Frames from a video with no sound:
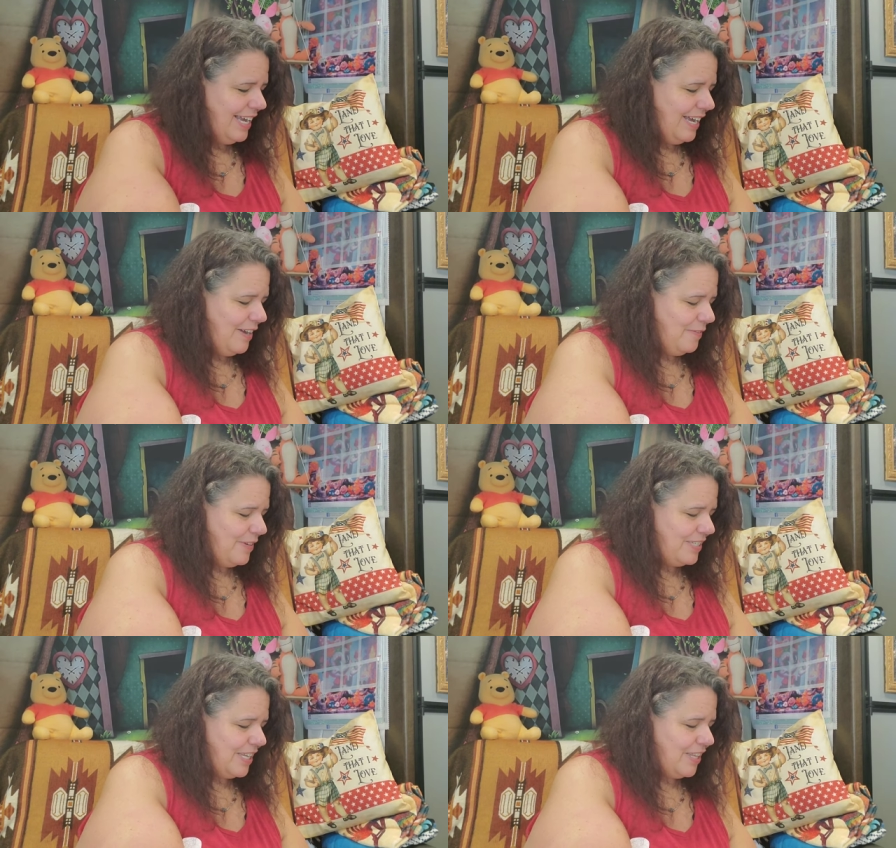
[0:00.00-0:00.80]

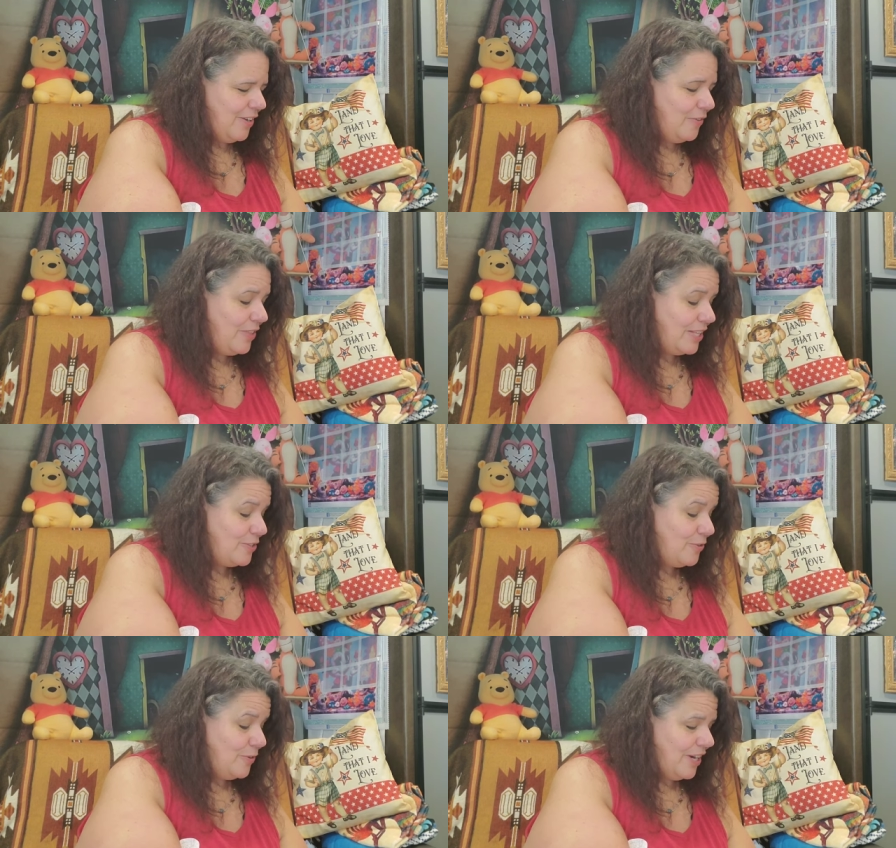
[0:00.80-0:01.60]
Because I thought, oh, that's
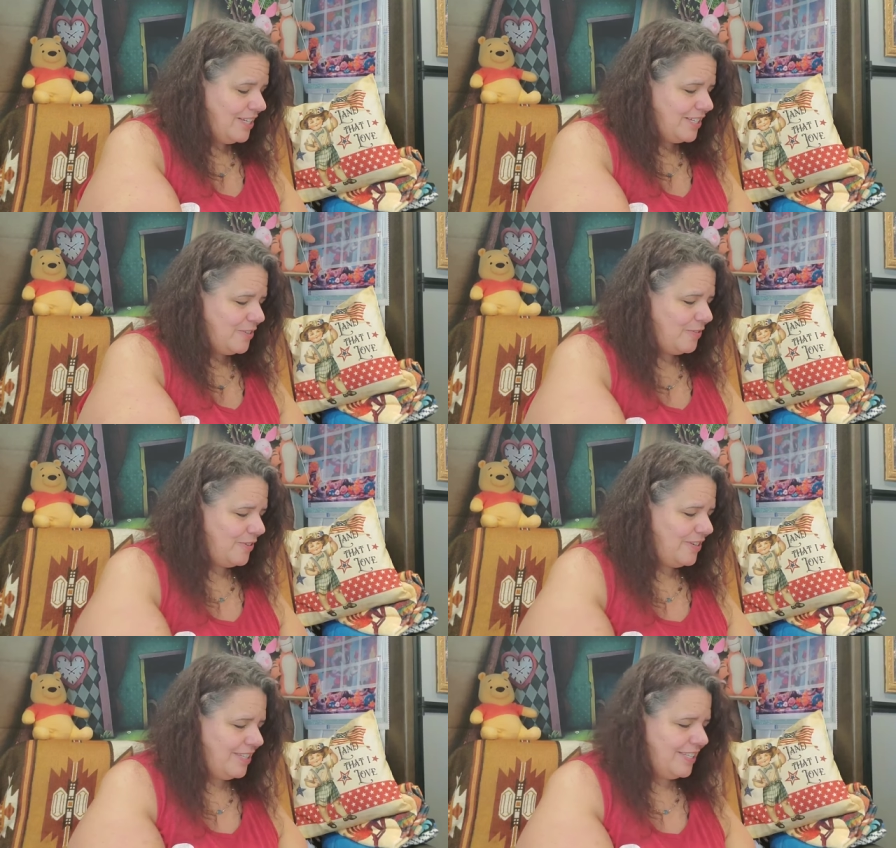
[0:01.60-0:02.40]
cool, I just
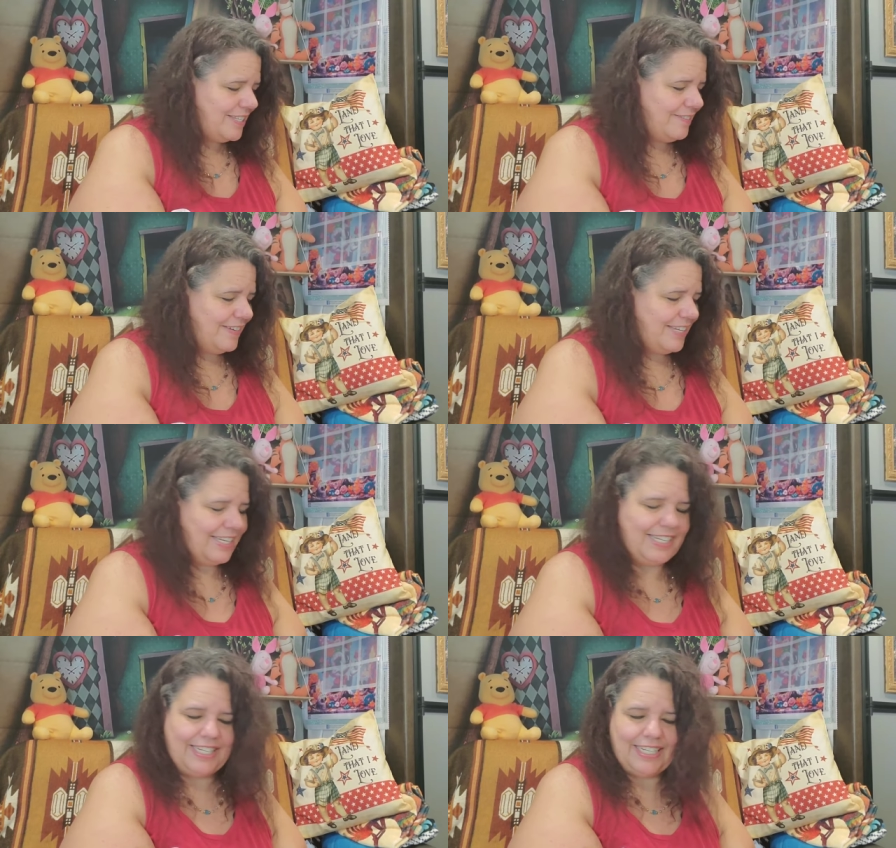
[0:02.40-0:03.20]
ordered this one.